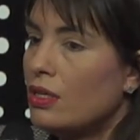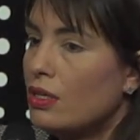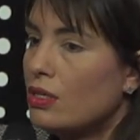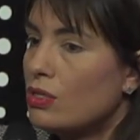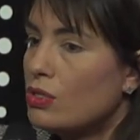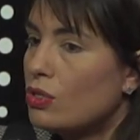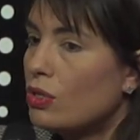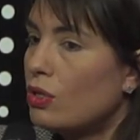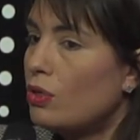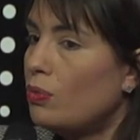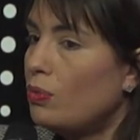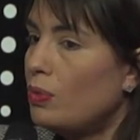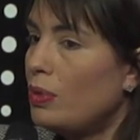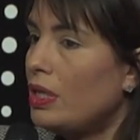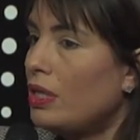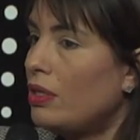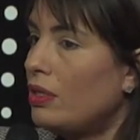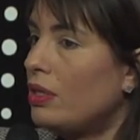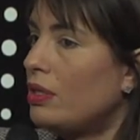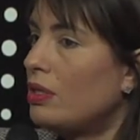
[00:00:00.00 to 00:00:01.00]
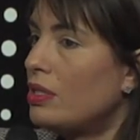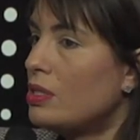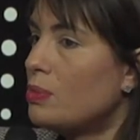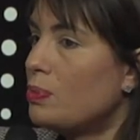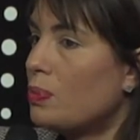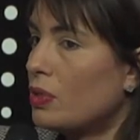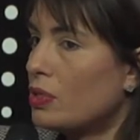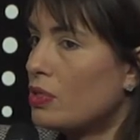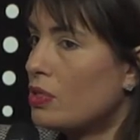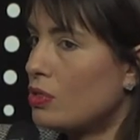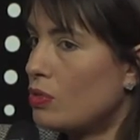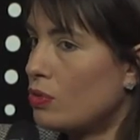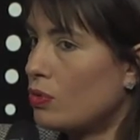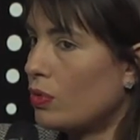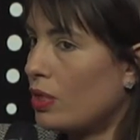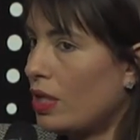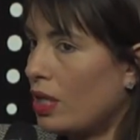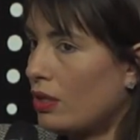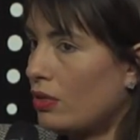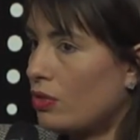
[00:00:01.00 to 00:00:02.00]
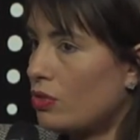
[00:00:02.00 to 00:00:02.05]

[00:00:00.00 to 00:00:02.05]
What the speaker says: So we are in this process together.